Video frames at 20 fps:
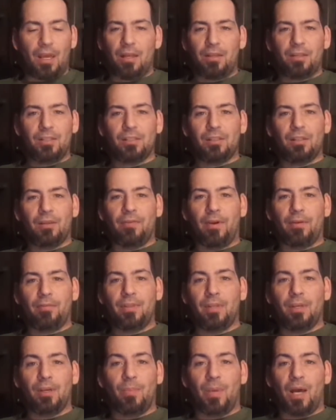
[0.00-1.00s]
I just love
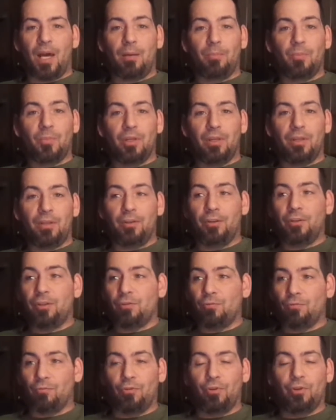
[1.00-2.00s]
everything about them. Really, they're
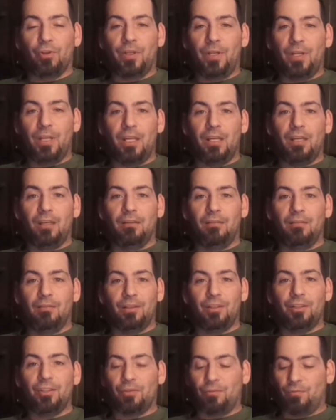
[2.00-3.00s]
just really neat.
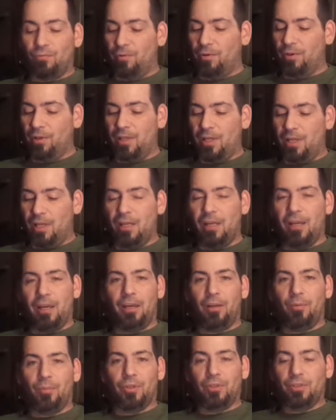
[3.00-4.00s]
They're just really neat
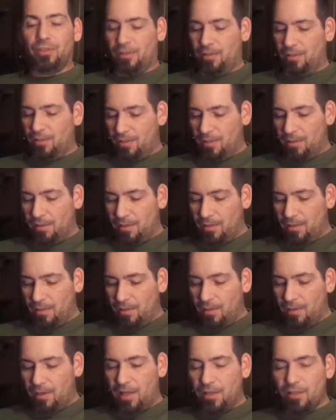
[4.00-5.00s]
animals,
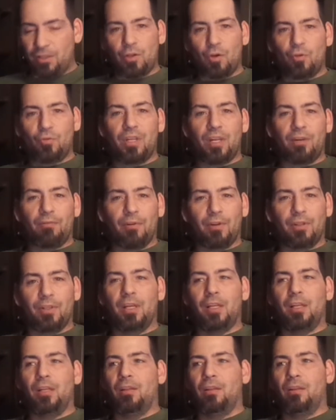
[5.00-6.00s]
and so different
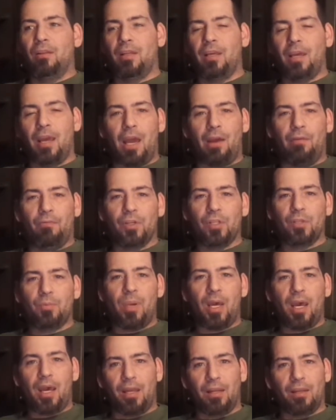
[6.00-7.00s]
than the average
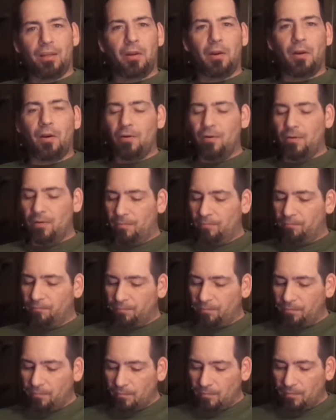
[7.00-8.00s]
pet.
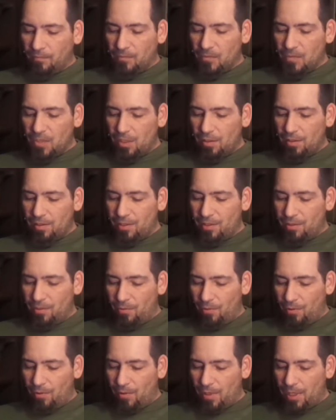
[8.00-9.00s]
So that's a
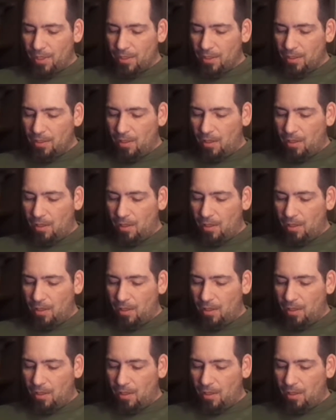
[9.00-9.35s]
cool question.